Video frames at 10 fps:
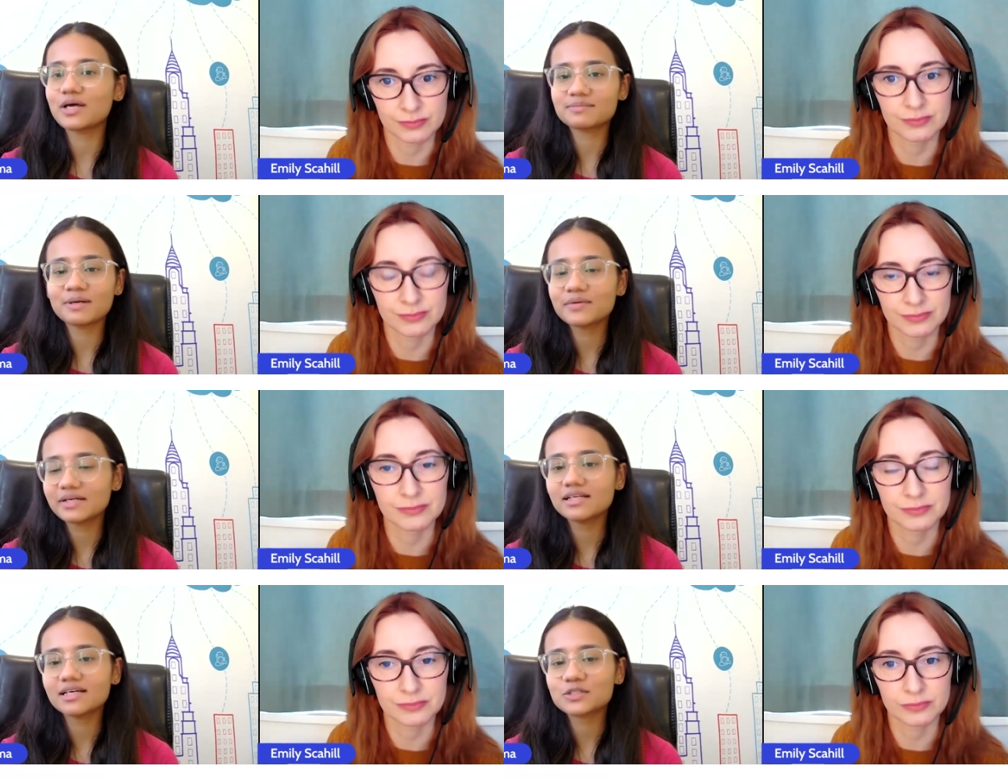Speaker 1: so as my
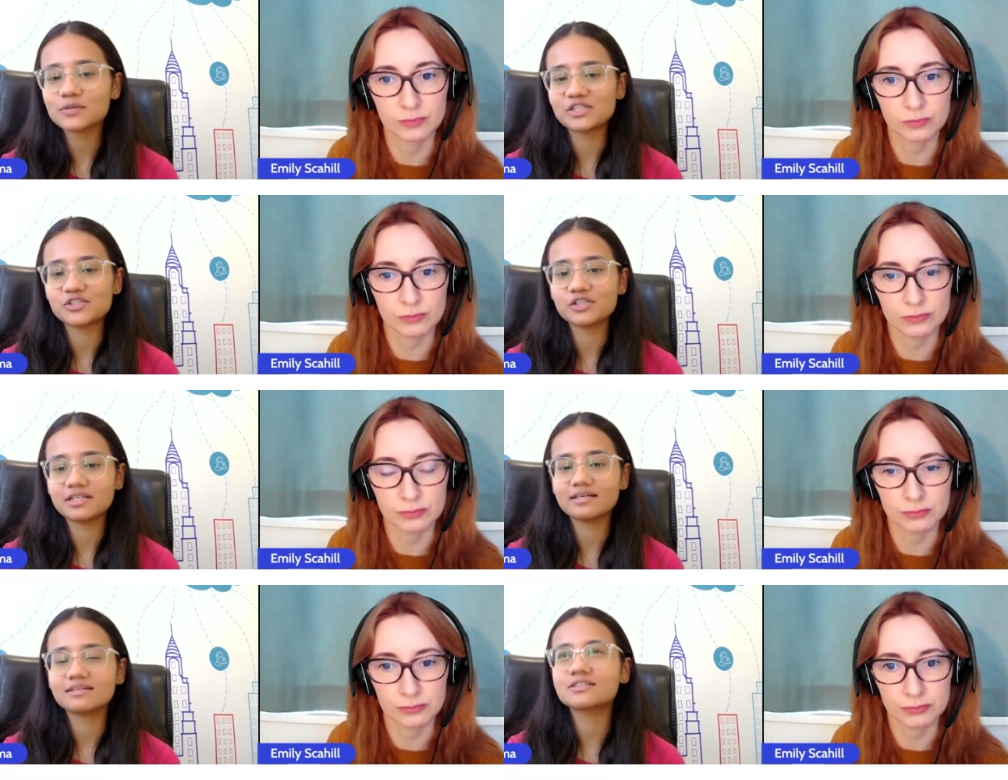very last
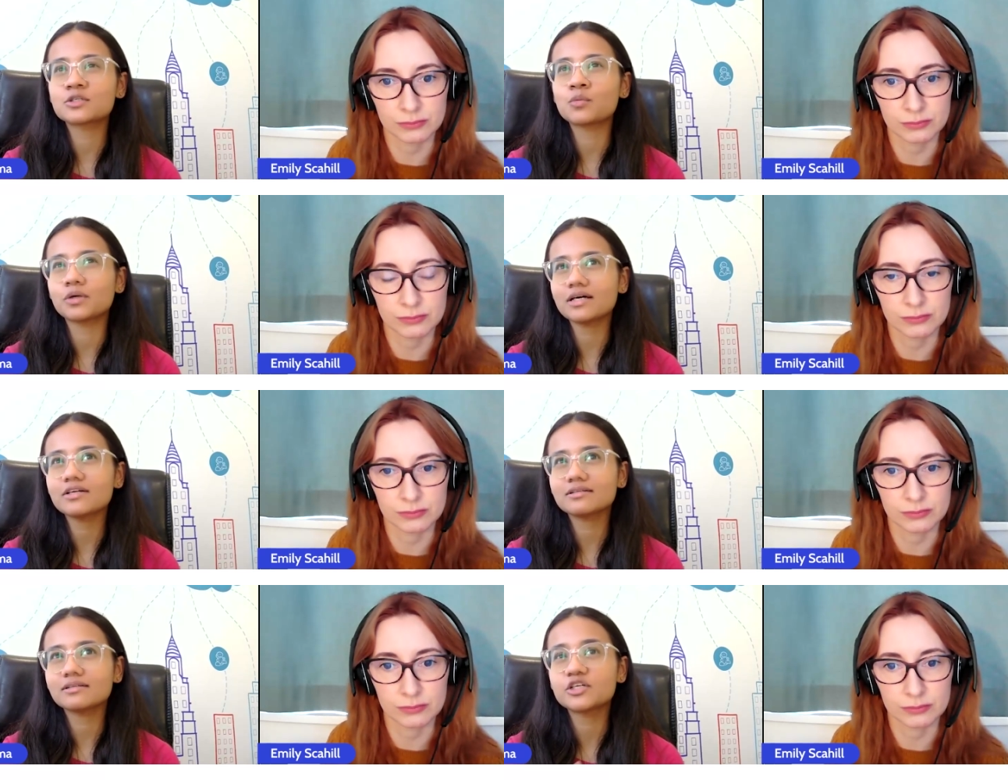question like so what
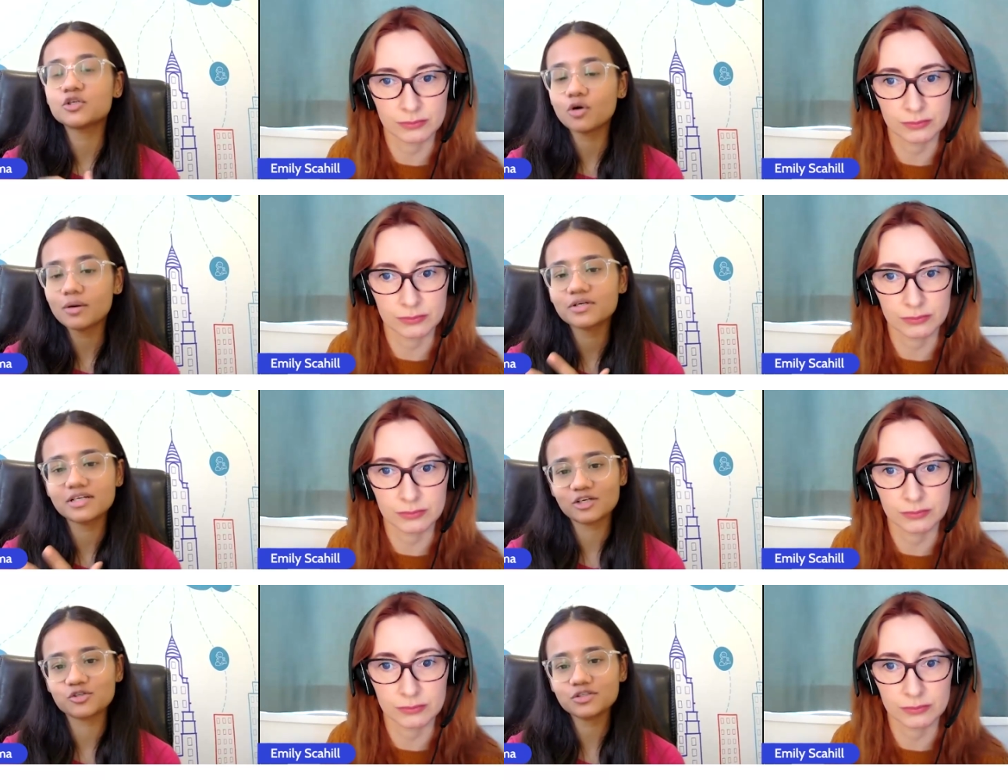are like your
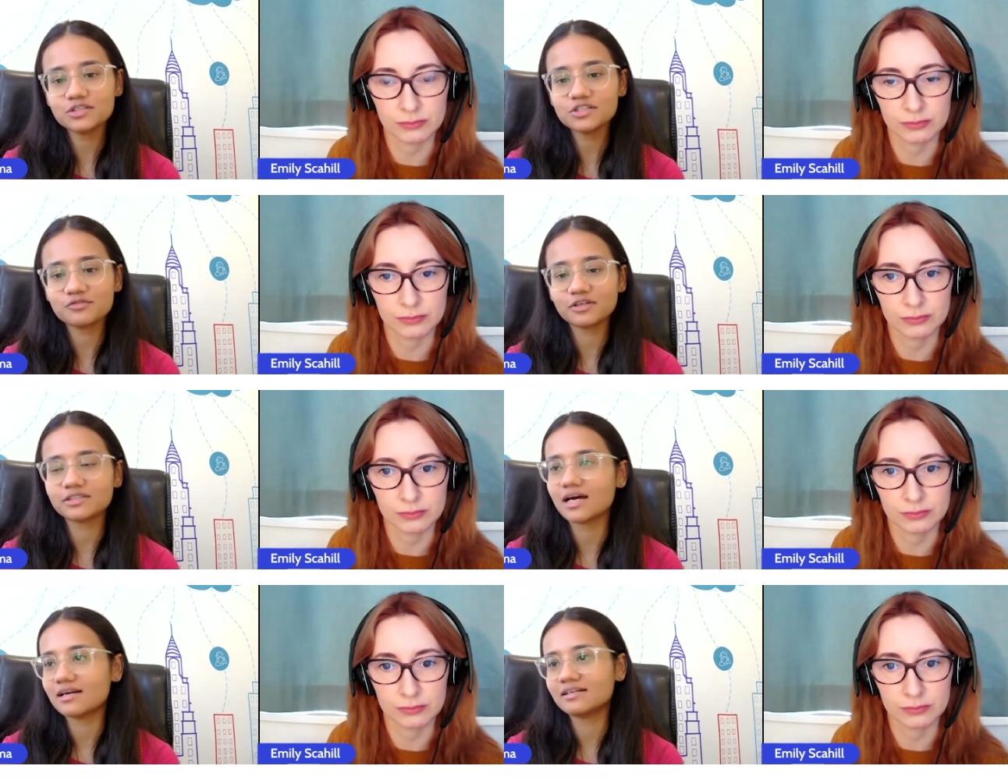predictions
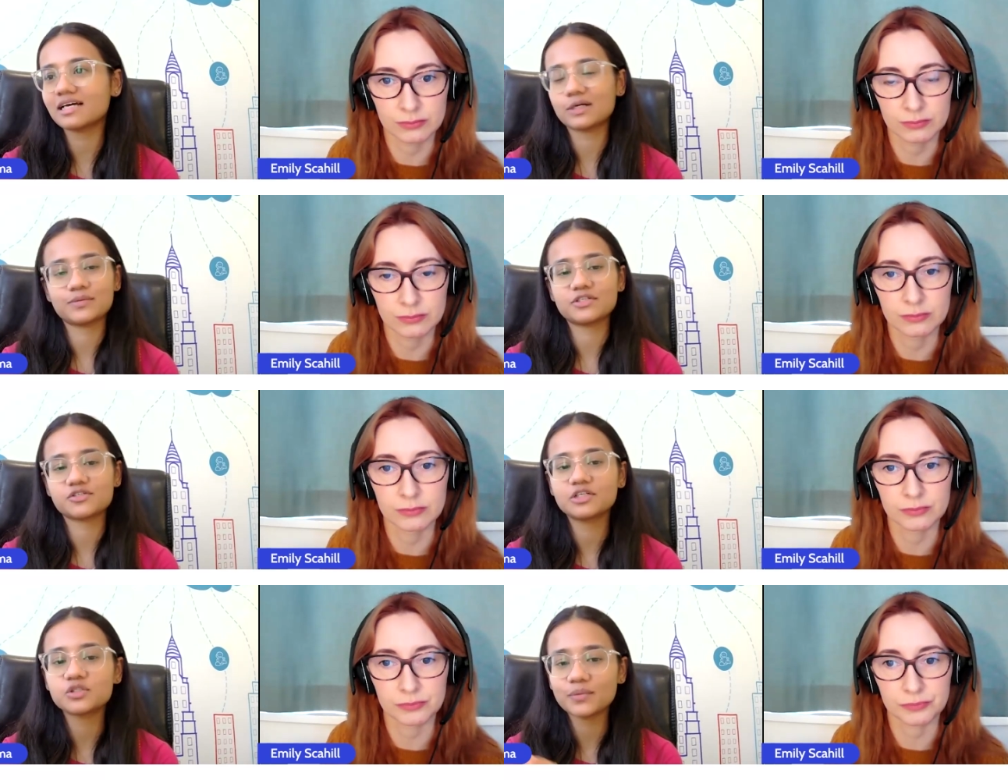for talent
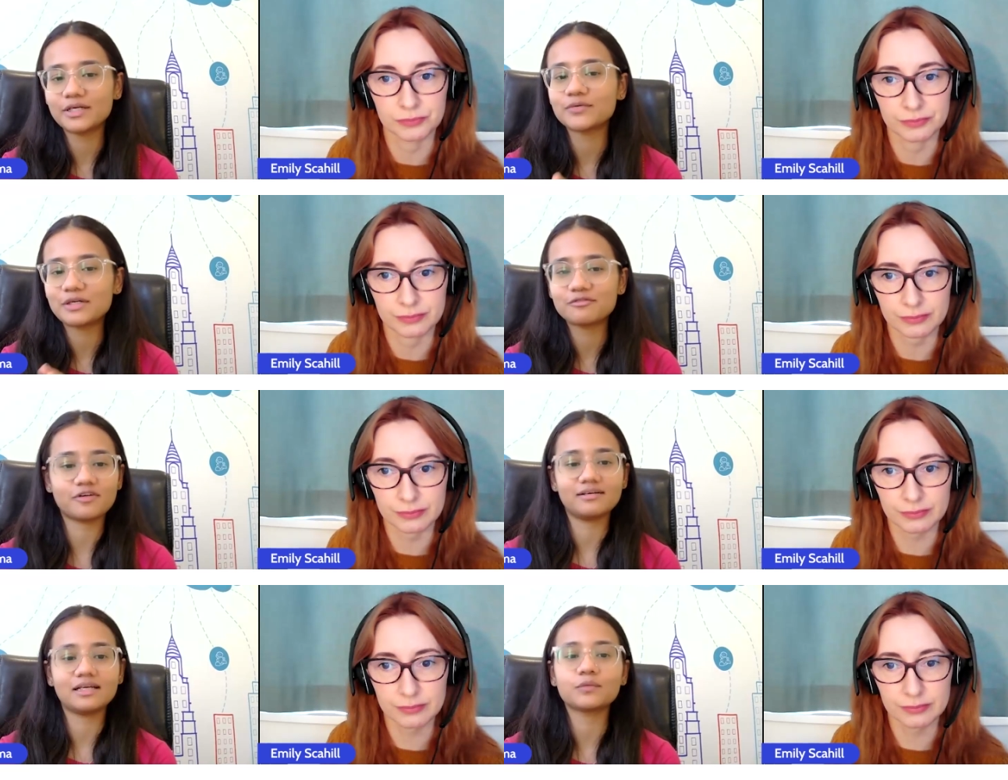acquisition in
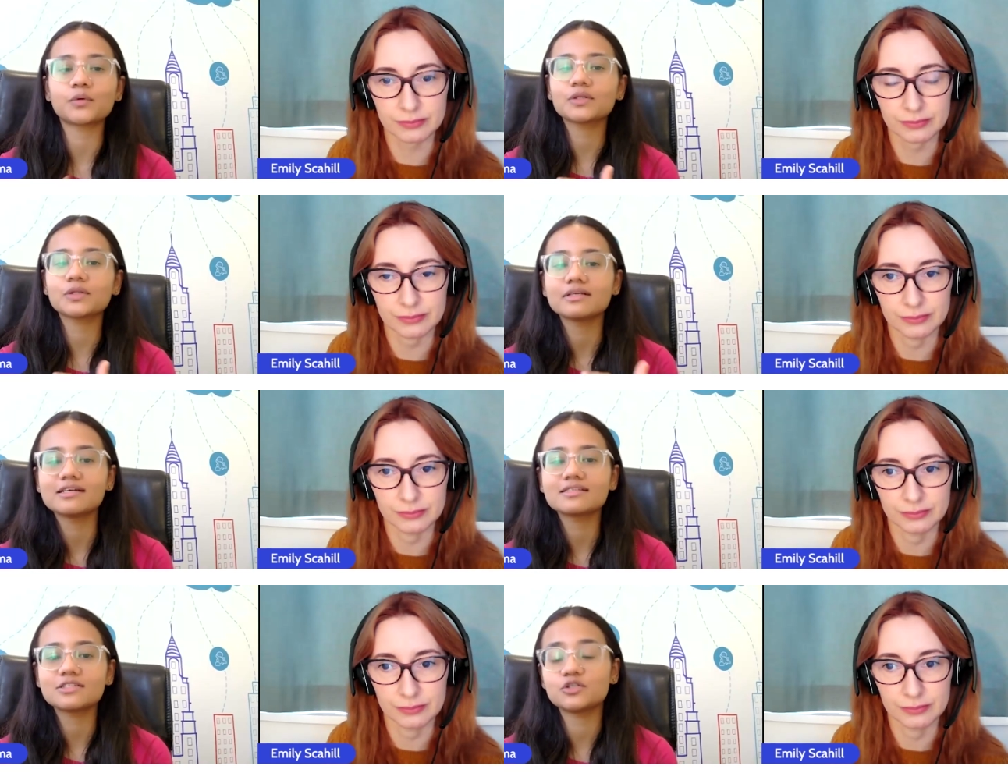2025 like what are
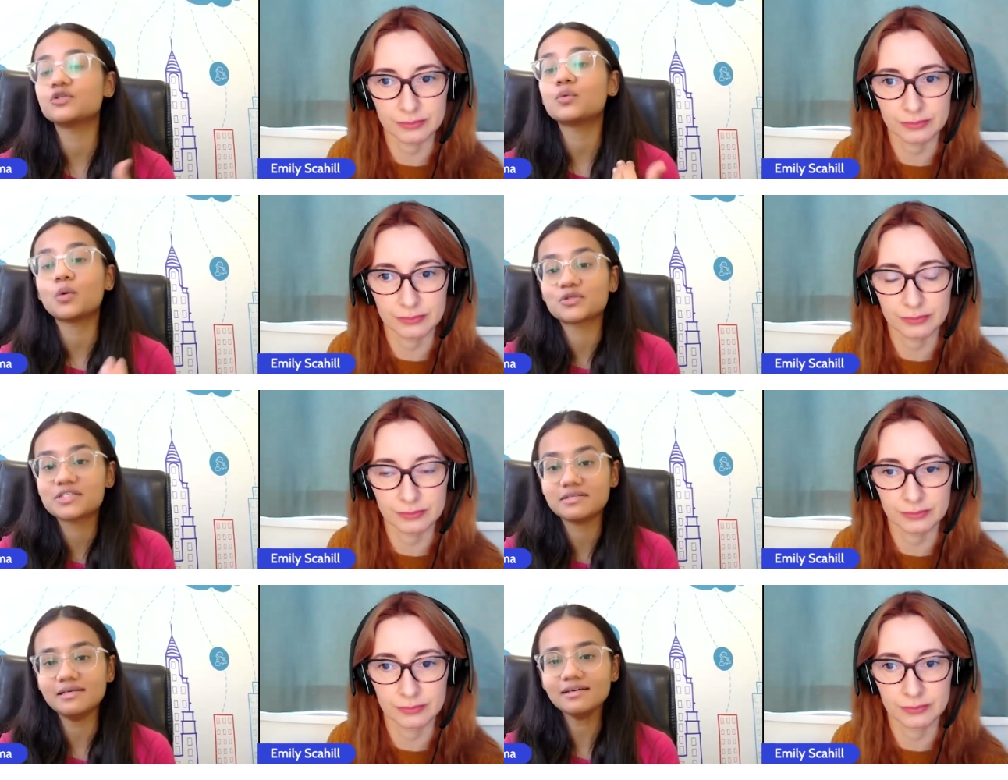things do you want
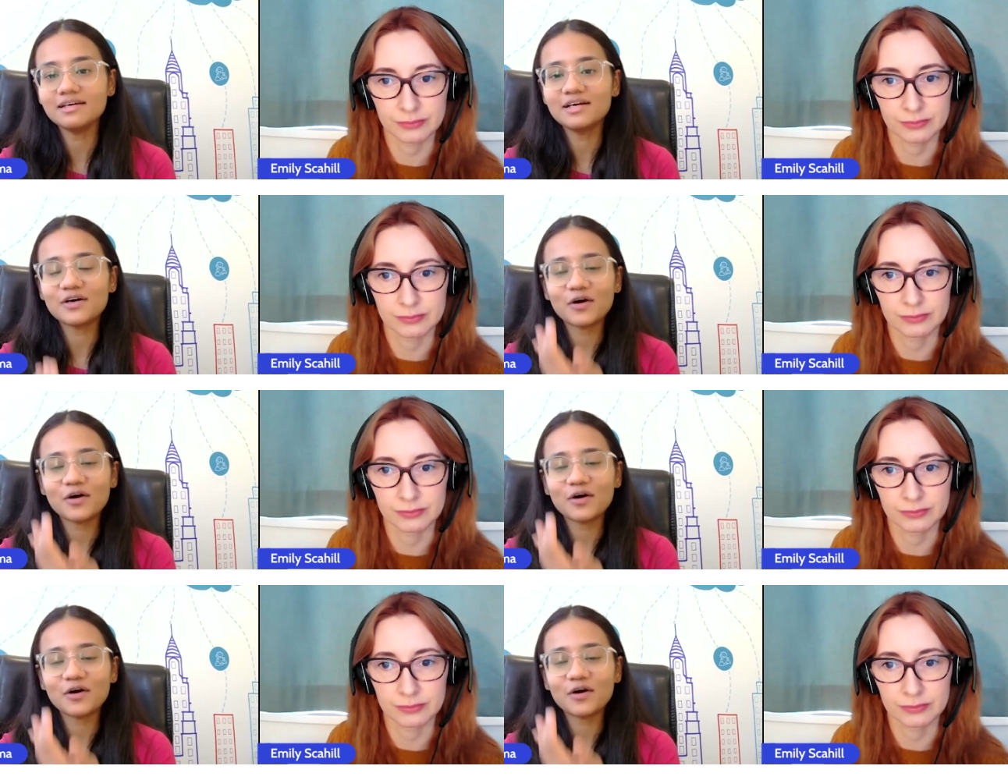to see